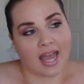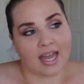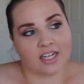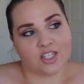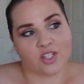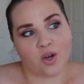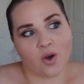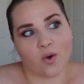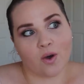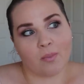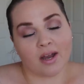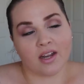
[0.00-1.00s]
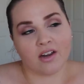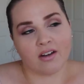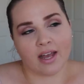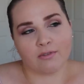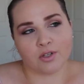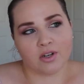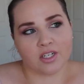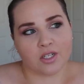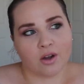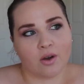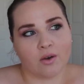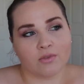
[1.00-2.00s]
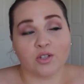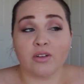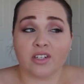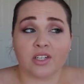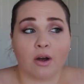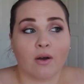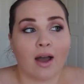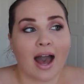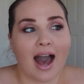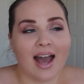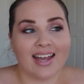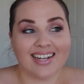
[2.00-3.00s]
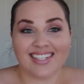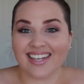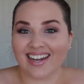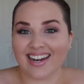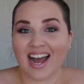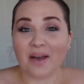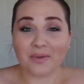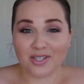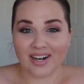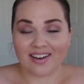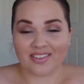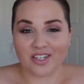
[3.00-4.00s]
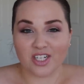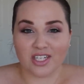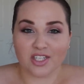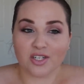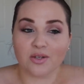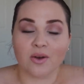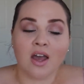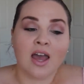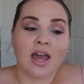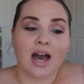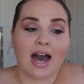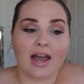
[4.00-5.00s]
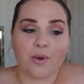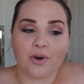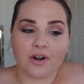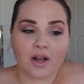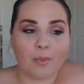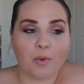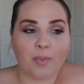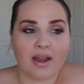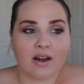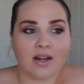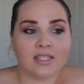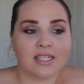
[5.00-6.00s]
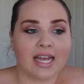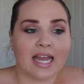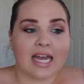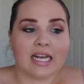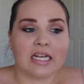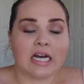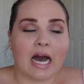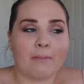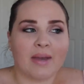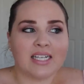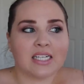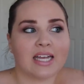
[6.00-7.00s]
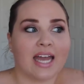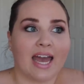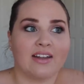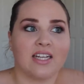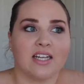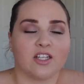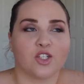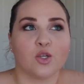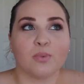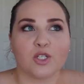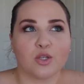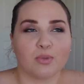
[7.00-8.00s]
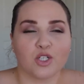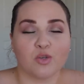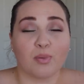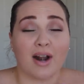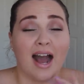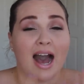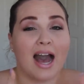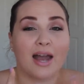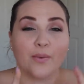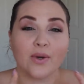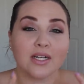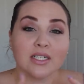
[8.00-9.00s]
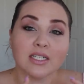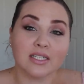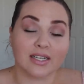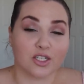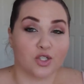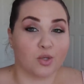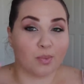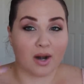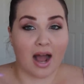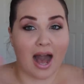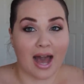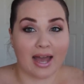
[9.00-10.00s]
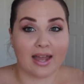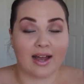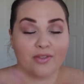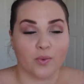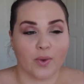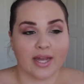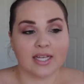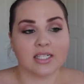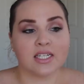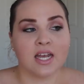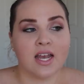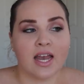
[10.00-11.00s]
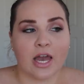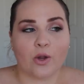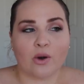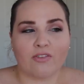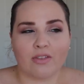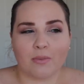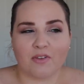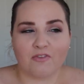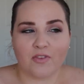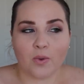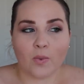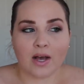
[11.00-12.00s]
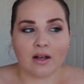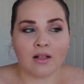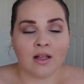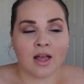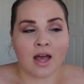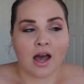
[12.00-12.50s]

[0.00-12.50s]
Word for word: And so about a year and a half, 2 years ago, I decided I would try out their jeans too. I ordered a couple pairs, and I had to get the super, super, super high ones, like super high on the waist, in order for them to fit well.